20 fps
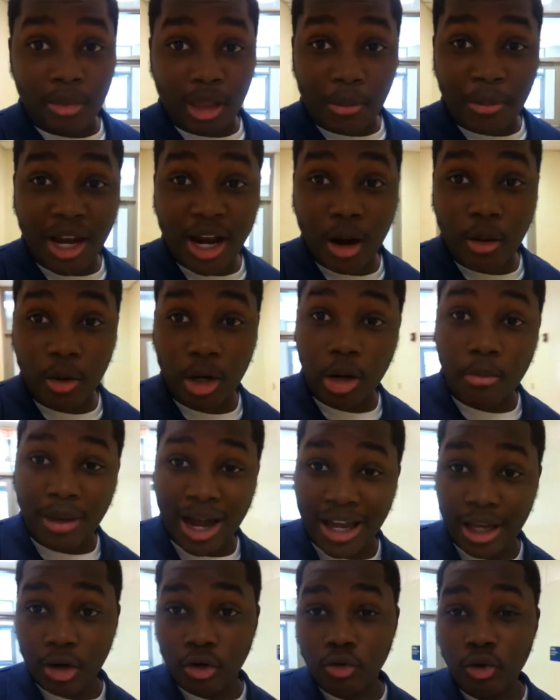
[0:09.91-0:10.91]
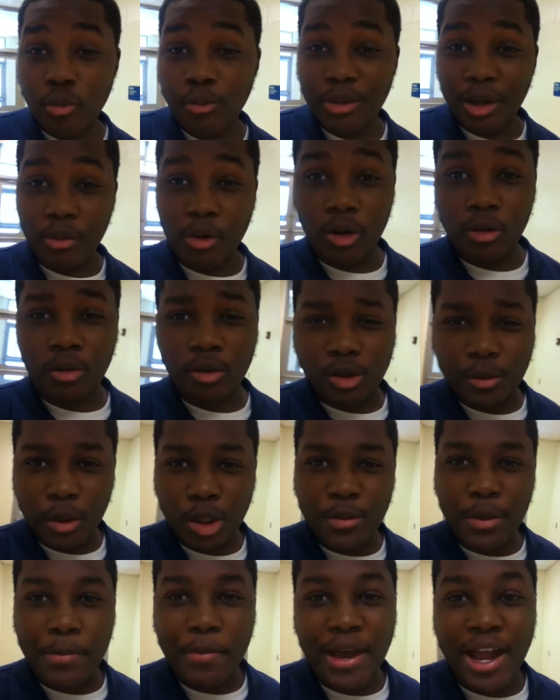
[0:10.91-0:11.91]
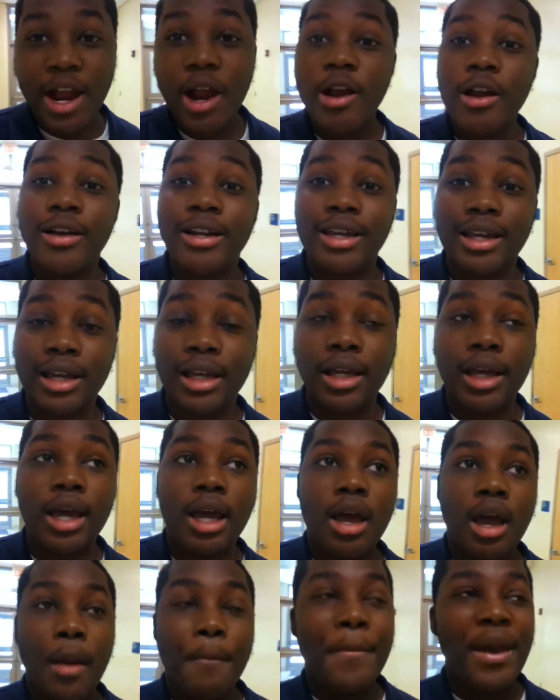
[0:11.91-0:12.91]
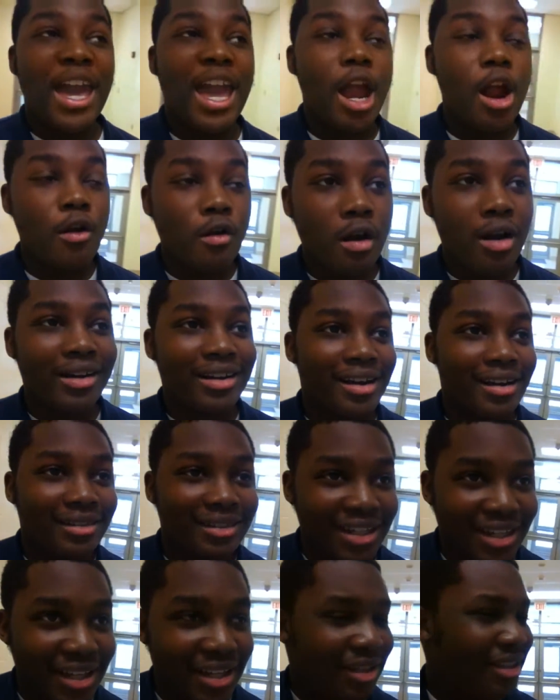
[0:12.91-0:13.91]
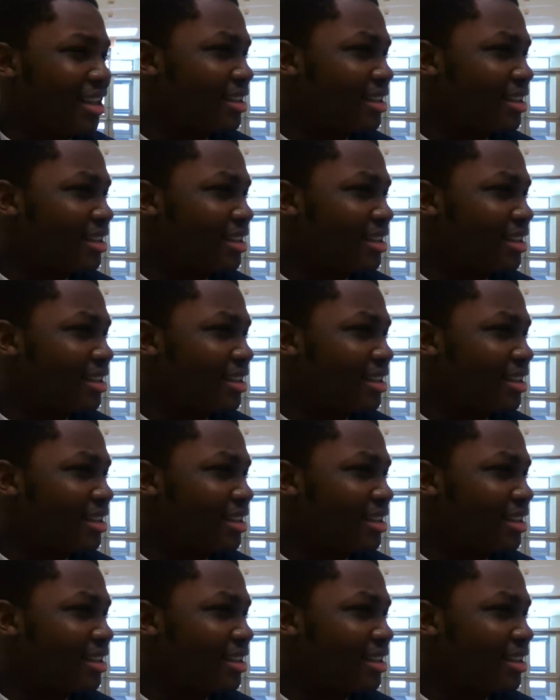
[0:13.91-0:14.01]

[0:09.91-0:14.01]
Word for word: I'm here with my group that were supposed to be parodying parodying.